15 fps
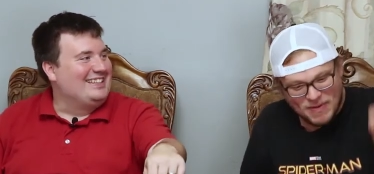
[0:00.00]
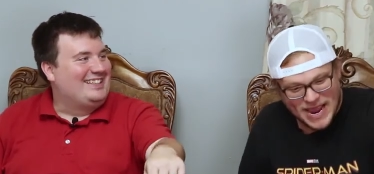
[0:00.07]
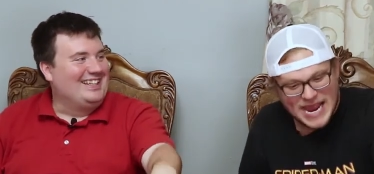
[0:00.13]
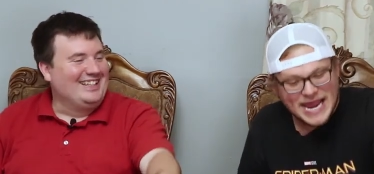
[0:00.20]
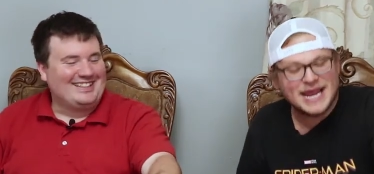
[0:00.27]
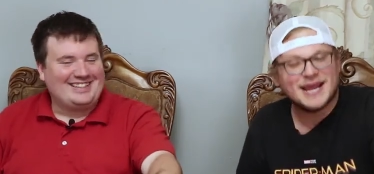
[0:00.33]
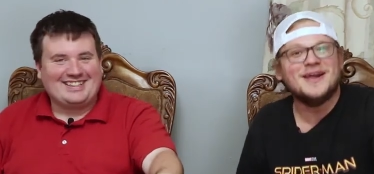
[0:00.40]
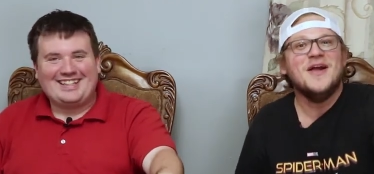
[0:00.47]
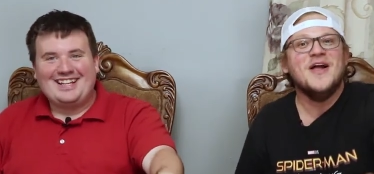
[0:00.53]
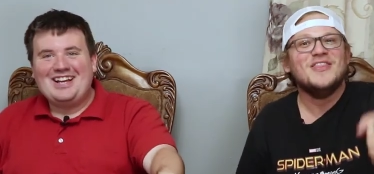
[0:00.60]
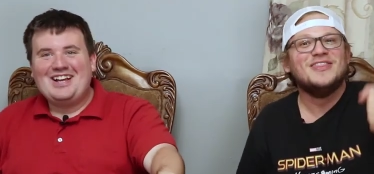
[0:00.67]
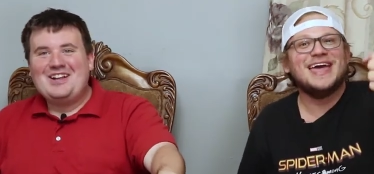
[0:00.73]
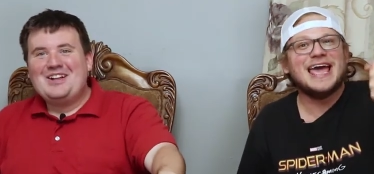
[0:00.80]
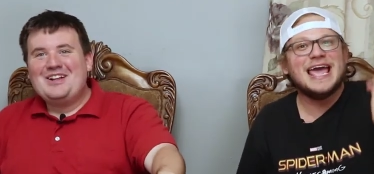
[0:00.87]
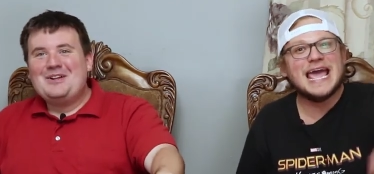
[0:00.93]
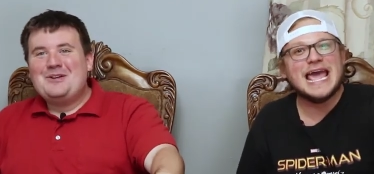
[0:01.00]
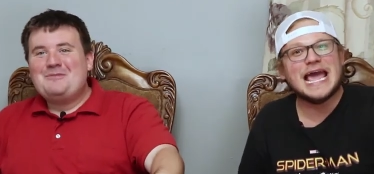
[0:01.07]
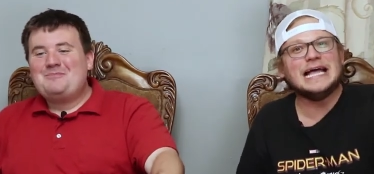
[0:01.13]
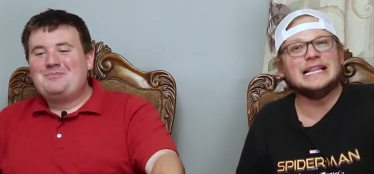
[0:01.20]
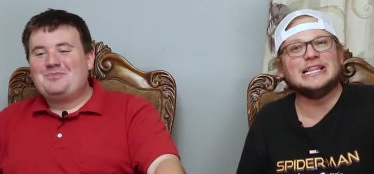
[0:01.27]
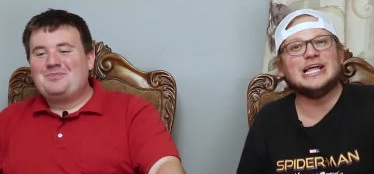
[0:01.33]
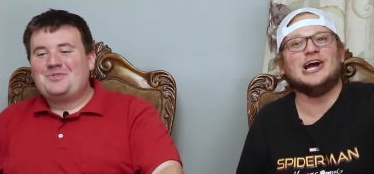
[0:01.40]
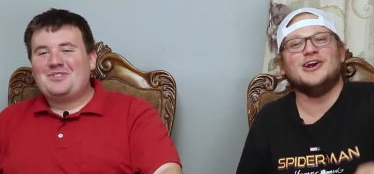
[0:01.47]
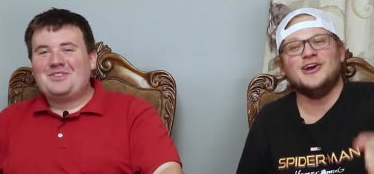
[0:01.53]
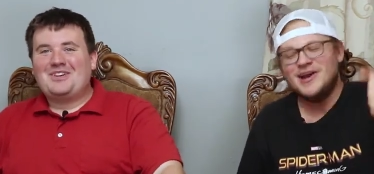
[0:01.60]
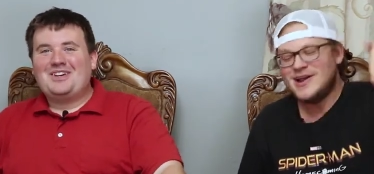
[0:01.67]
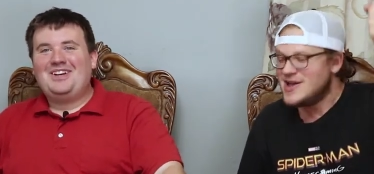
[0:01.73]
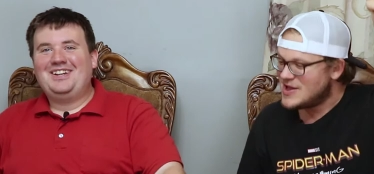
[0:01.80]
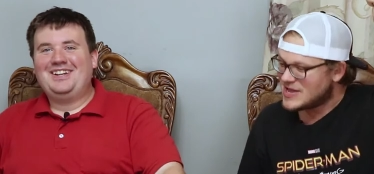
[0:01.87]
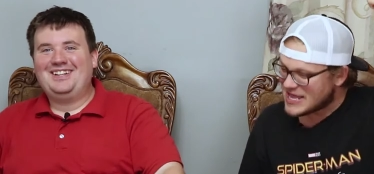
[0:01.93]
Speaker 1: Kansas? Be. That
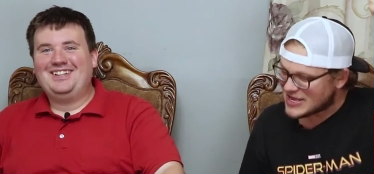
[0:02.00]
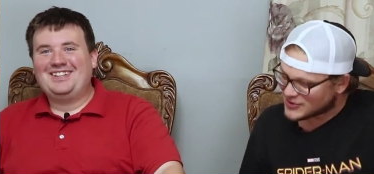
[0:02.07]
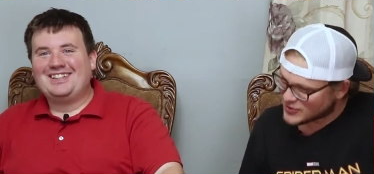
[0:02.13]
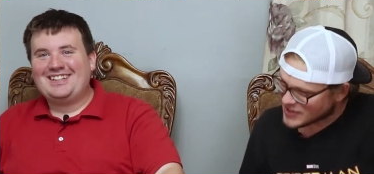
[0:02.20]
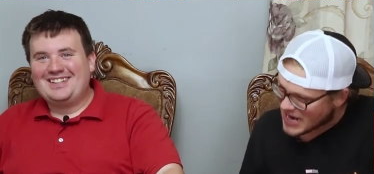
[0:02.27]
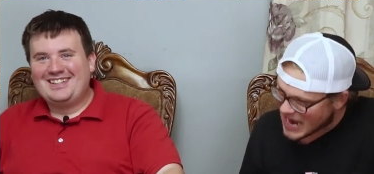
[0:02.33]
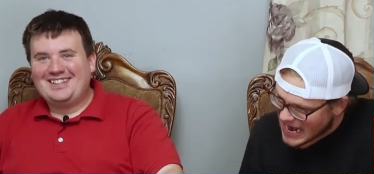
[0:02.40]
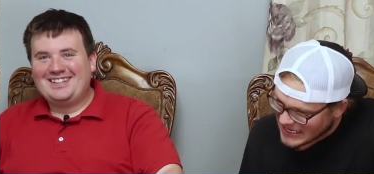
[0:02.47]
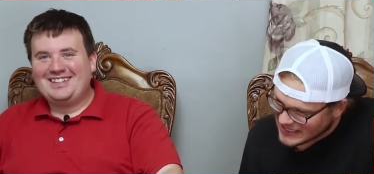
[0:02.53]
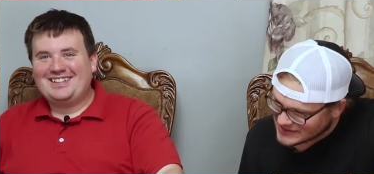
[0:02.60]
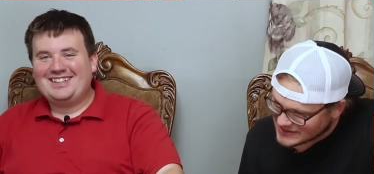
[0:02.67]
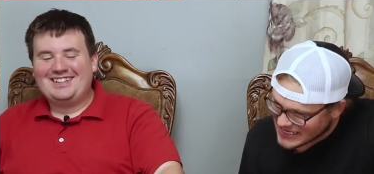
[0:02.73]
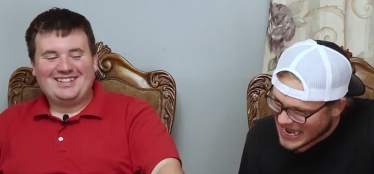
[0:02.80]
Hitler created